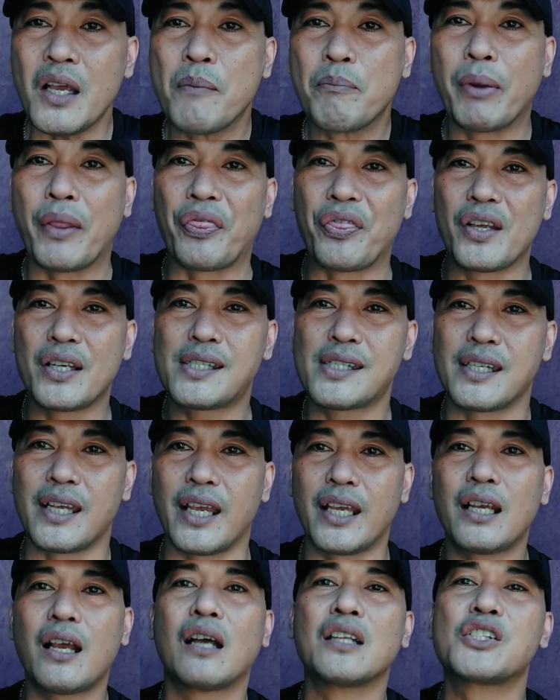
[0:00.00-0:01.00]
but this
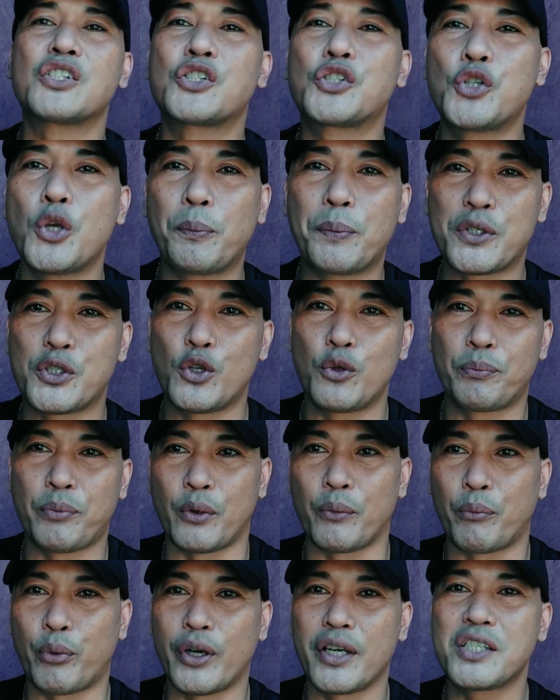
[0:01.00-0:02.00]
thing, super
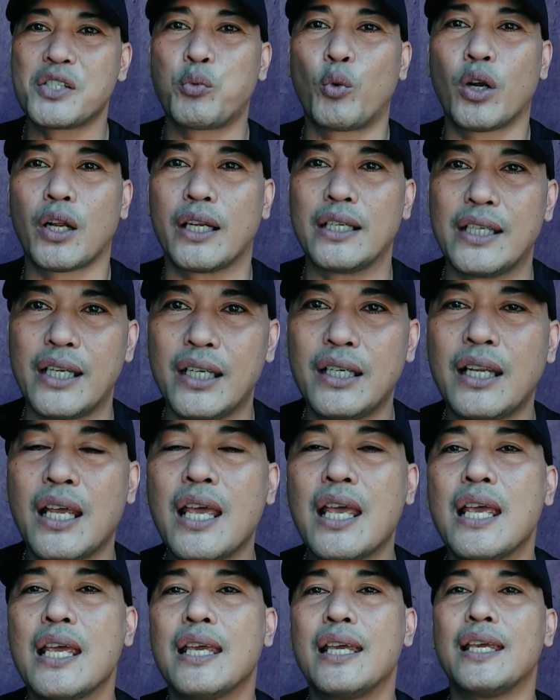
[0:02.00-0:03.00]
impressed. What I did
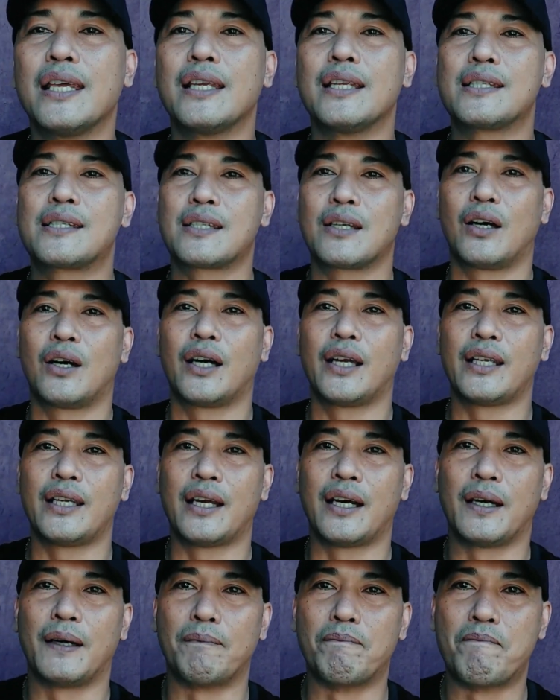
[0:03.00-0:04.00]
is I
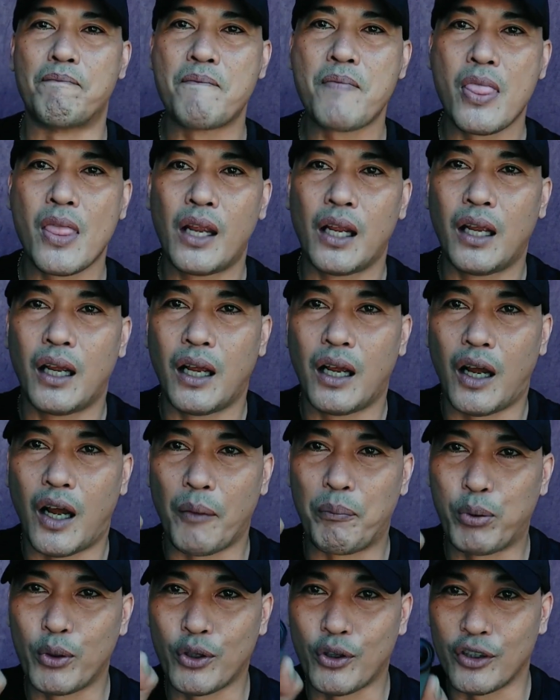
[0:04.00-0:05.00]

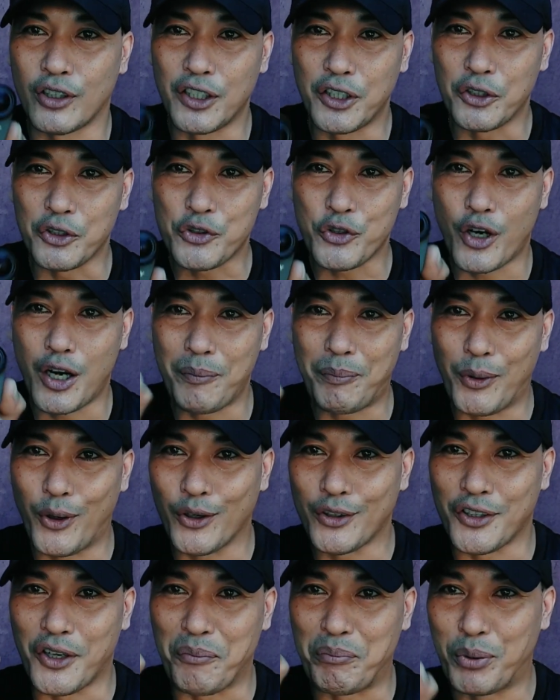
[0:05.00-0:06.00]
put it on a little
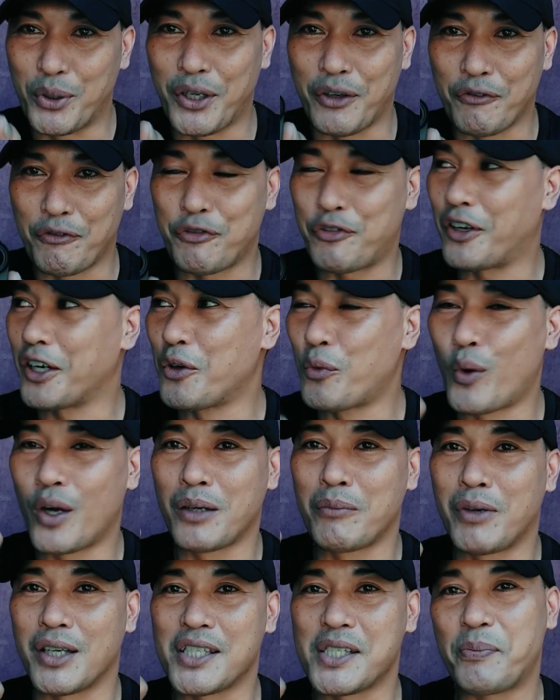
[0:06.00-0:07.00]
tripod and I put it in front of one
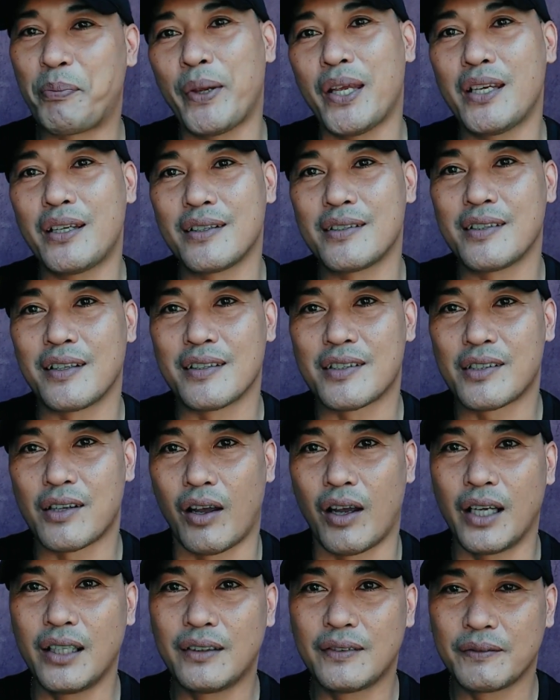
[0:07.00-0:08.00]
of my speakers
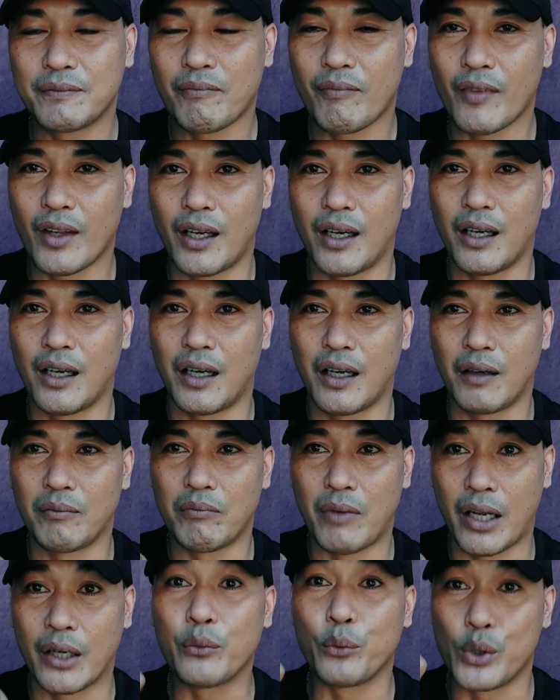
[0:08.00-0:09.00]
inside,
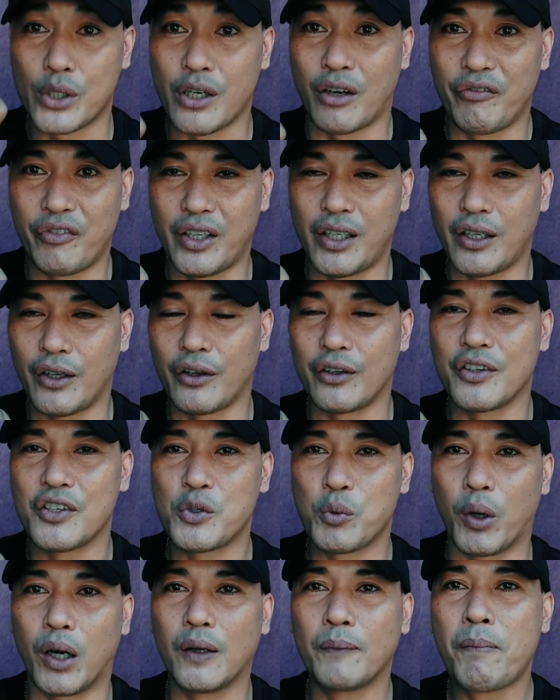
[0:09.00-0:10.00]
which I videoed as
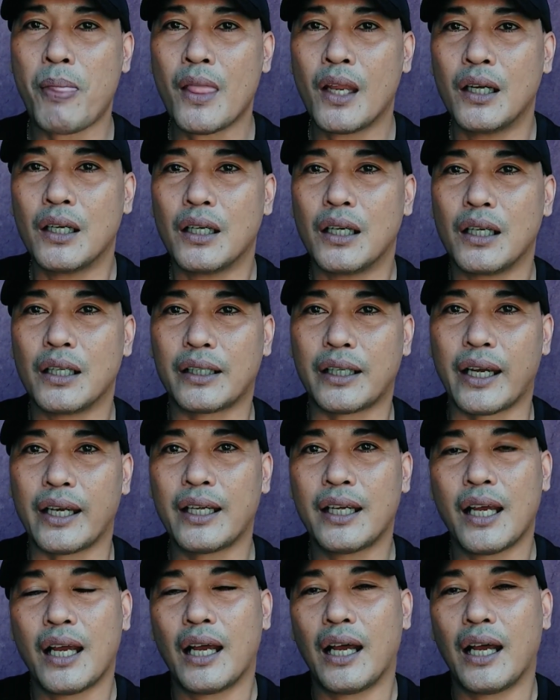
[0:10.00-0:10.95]
well. Okay,